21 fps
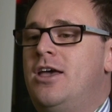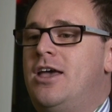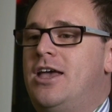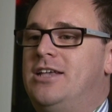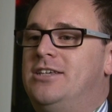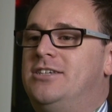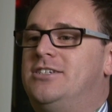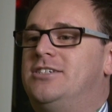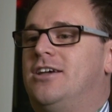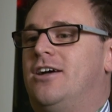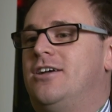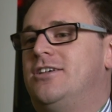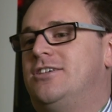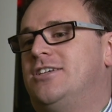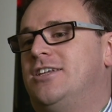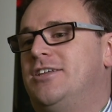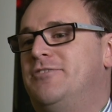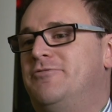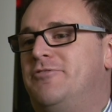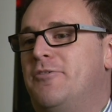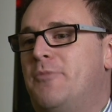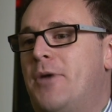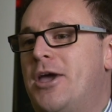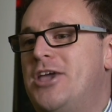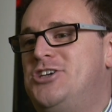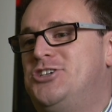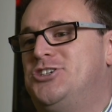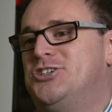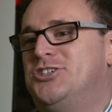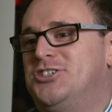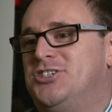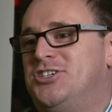insights and
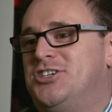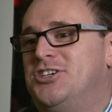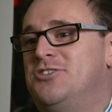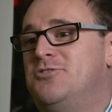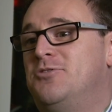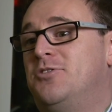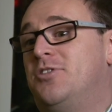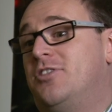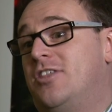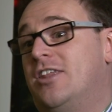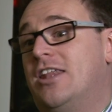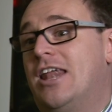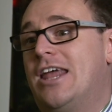information so that